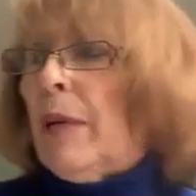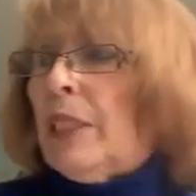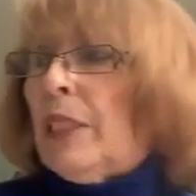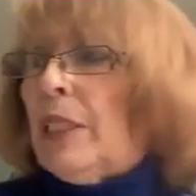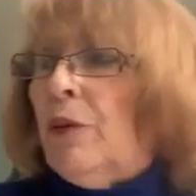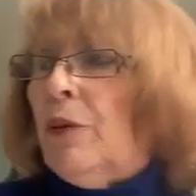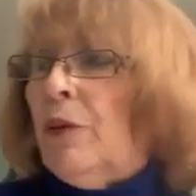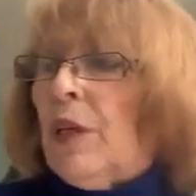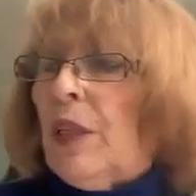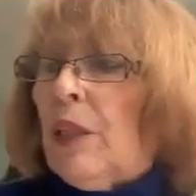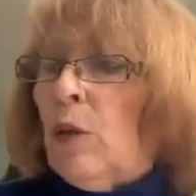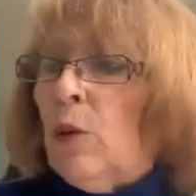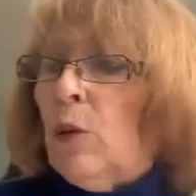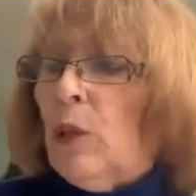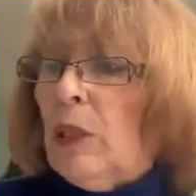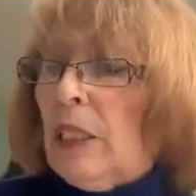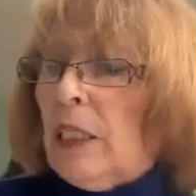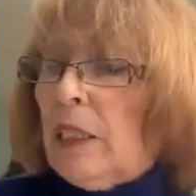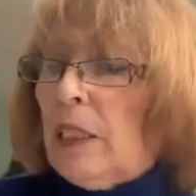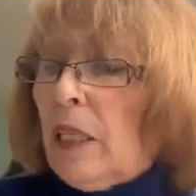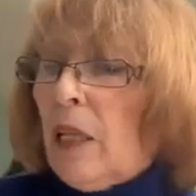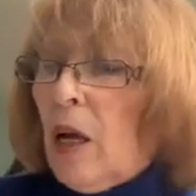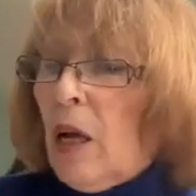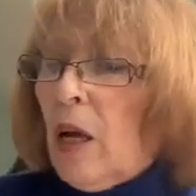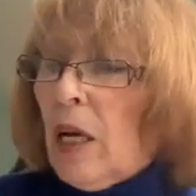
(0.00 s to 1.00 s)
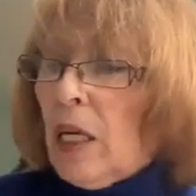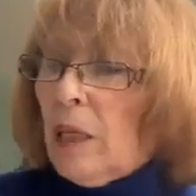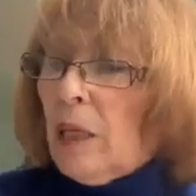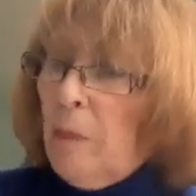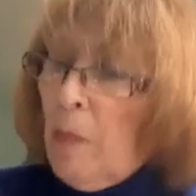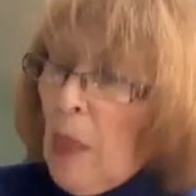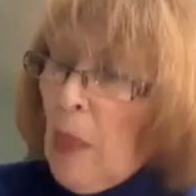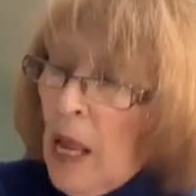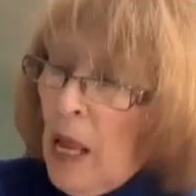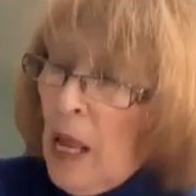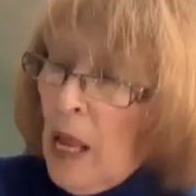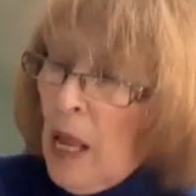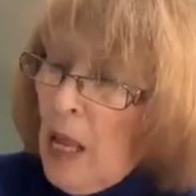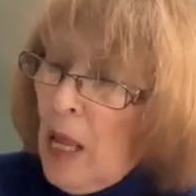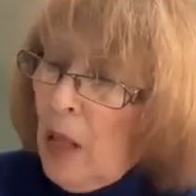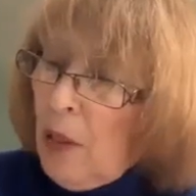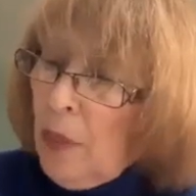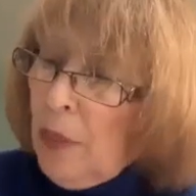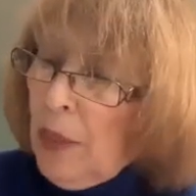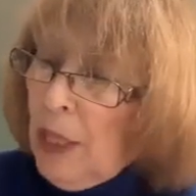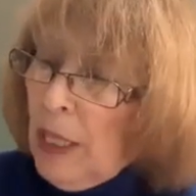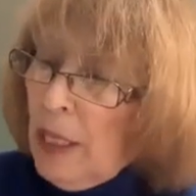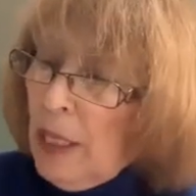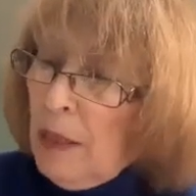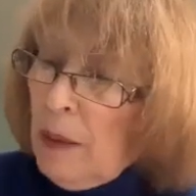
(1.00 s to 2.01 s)
bacteria that causes Lyme,
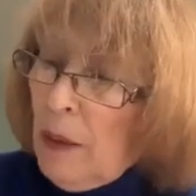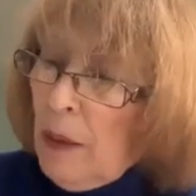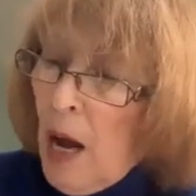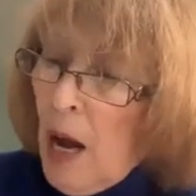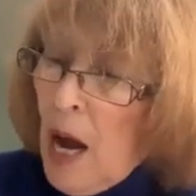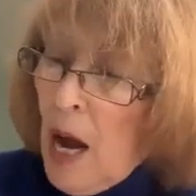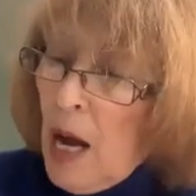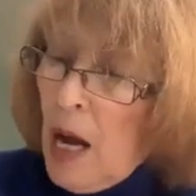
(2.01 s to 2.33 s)
the